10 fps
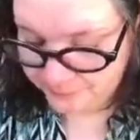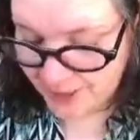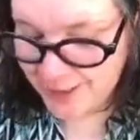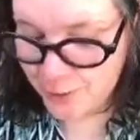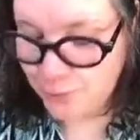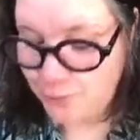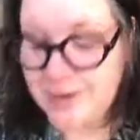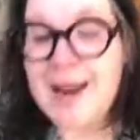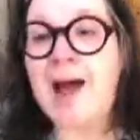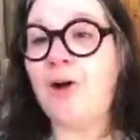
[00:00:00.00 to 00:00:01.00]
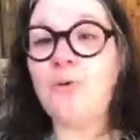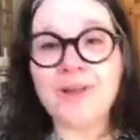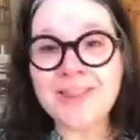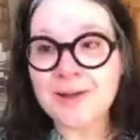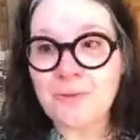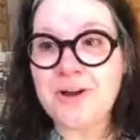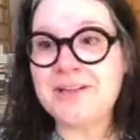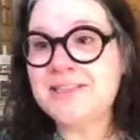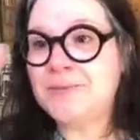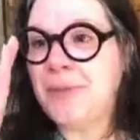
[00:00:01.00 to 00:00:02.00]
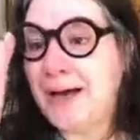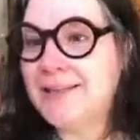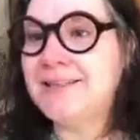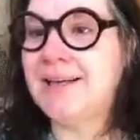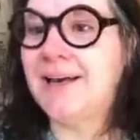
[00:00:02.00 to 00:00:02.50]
know now what it was, but